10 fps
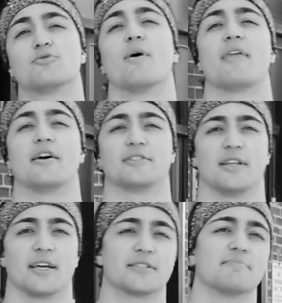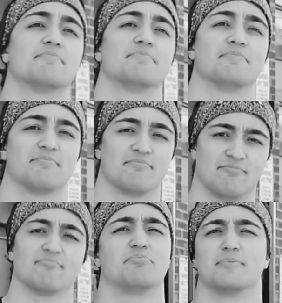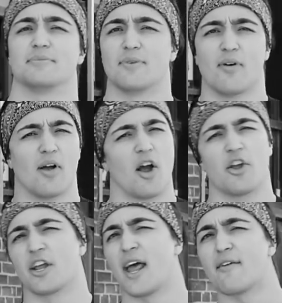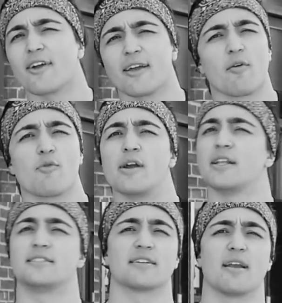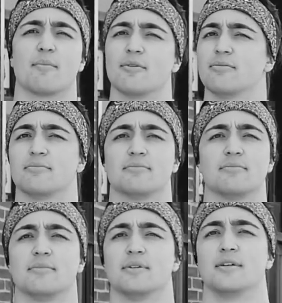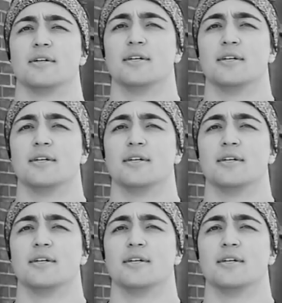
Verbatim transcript: 12,000 likes. Yeah. Are you gonna ever give a realistic number? Never.